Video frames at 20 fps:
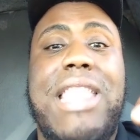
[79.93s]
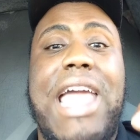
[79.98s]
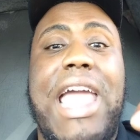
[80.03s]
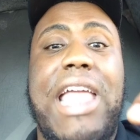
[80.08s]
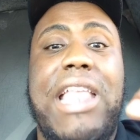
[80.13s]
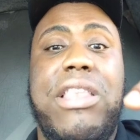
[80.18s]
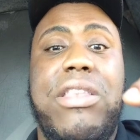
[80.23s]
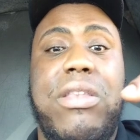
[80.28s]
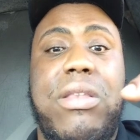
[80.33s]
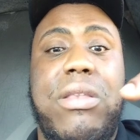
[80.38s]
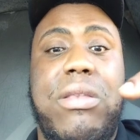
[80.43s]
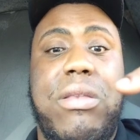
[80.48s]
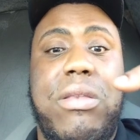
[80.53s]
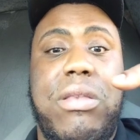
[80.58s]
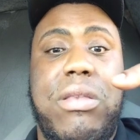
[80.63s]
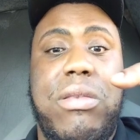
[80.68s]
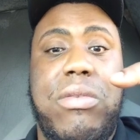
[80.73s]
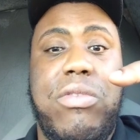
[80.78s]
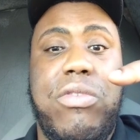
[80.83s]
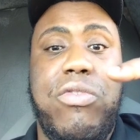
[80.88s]
that
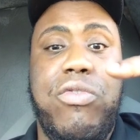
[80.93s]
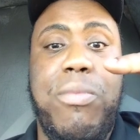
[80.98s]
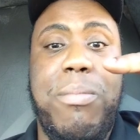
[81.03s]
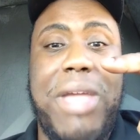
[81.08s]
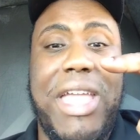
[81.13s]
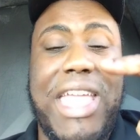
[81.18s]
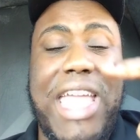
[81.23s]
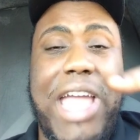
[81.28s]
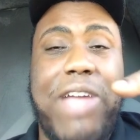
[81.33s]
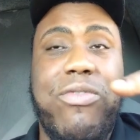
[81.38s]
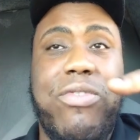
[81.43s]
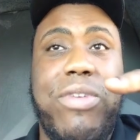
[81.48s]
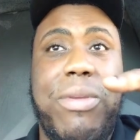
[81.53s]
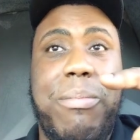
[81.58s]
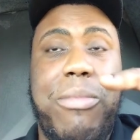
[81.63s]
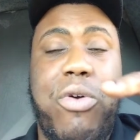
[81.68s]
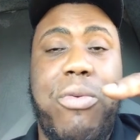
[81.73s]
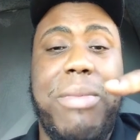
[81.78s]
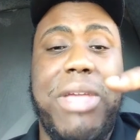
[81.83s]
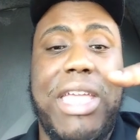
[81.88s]
you make
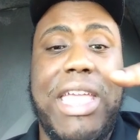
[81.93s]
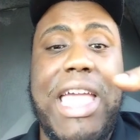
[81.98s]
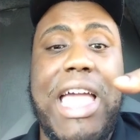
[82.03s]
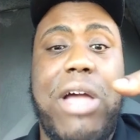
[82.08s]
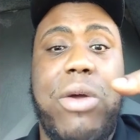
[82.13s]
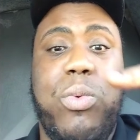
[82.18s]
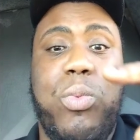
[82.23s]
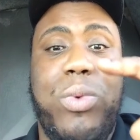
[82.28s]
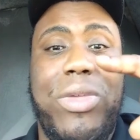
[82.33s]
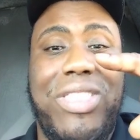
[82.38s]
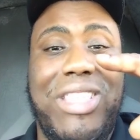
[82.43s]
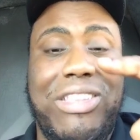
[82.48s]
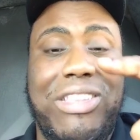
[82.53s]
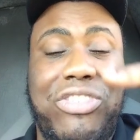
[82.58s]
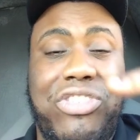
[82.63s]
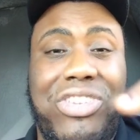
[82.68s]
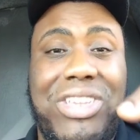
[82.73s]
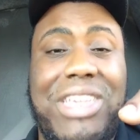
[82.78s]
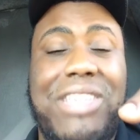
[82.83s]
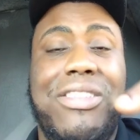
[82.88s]
every moment count with
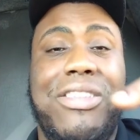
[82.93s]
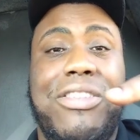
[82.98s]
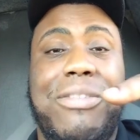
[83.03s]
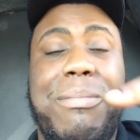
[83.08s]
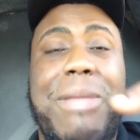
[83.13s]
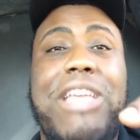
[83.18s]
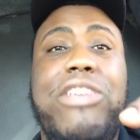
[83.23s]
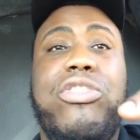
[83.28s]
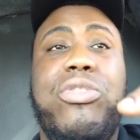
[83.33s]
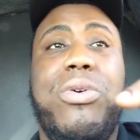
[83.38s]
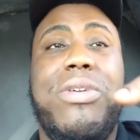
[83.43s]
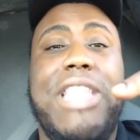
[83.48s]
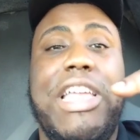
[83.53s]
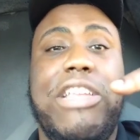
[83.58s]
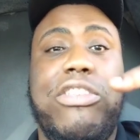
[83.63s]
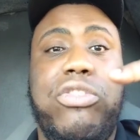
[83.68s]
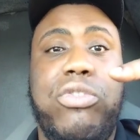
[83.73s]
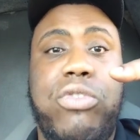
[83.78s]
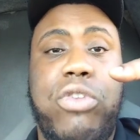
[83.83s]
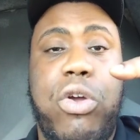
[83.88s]
Jesus. Make sure
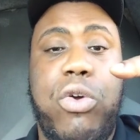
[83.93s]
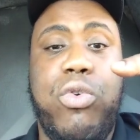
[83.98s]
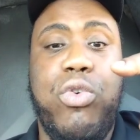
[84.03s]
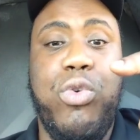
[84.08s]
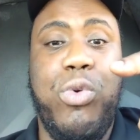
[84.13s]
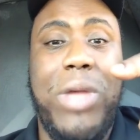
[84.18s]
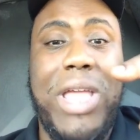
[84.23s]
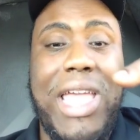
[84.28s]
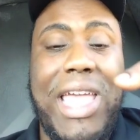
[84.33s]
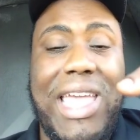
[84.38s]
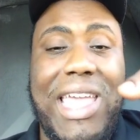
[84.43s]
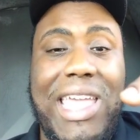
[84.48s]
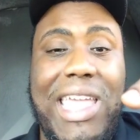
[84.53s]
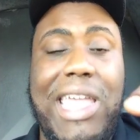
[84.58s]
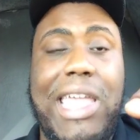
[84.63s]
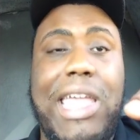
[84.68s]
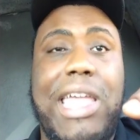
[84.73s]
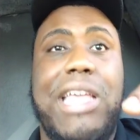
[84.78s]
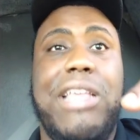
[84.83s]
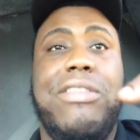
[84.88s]
that you know who
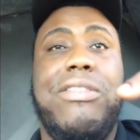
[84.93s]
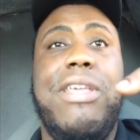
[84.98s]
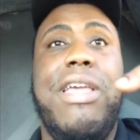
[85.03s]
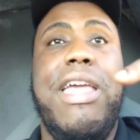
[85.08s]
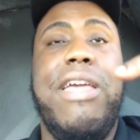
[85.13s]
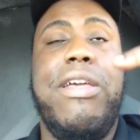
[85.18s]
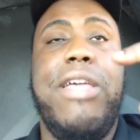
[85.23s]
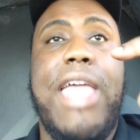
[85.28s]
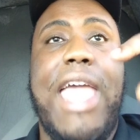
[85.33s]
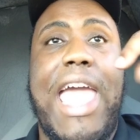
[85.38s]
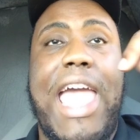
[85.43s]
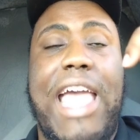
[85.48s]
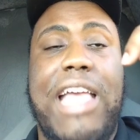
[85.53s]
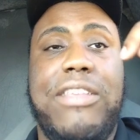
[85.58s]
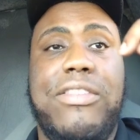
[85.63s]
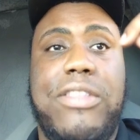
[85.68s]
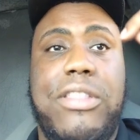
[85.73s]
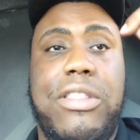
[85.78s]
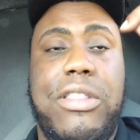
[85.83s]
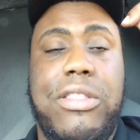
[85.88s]
He is
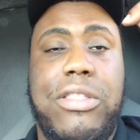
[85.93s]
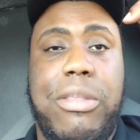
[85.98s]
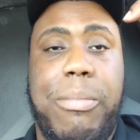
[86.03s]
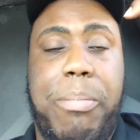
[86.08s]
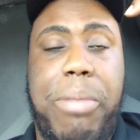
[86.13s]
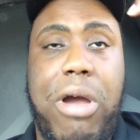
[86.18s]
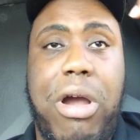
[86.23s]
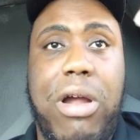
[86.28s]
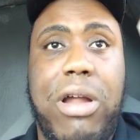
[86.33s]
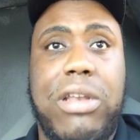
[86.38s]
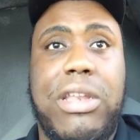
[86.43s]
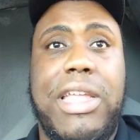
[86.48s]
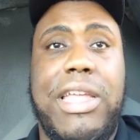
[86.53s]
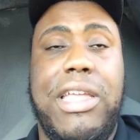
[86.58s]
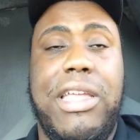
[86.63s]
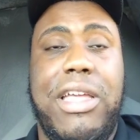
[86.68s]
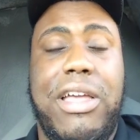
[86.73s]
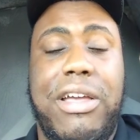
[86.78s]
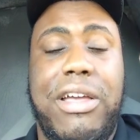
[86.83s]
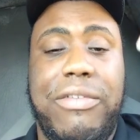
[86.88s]
as the
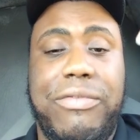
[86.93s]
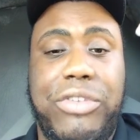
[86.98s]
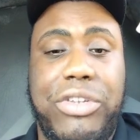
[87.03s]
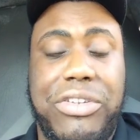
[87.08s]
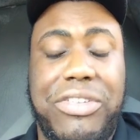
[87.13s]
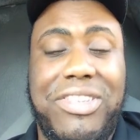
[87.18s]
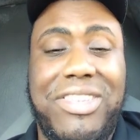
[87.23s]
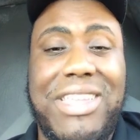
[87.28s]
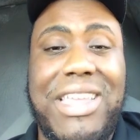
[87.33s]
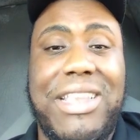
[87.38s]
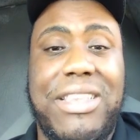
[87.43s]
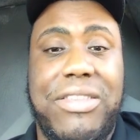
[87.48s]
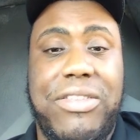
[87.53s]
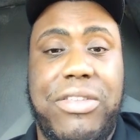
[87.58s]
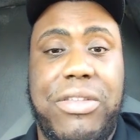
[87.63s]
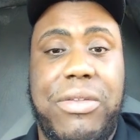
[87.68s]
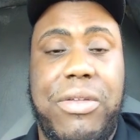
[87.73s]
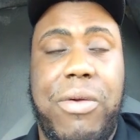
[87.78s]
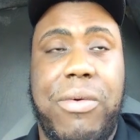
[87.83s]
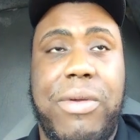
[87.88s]
pardoning of your
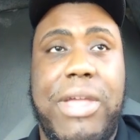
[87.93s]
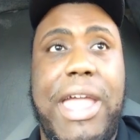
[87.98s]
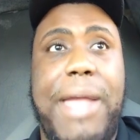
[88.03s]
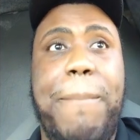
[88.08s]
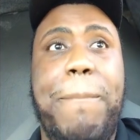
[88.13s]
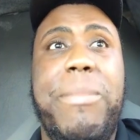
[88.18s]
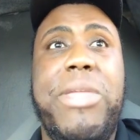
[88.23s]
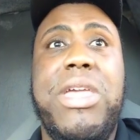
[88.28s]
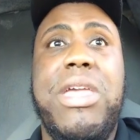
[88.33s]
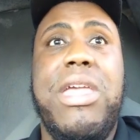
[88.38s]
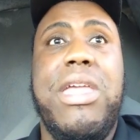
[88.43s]
sins okay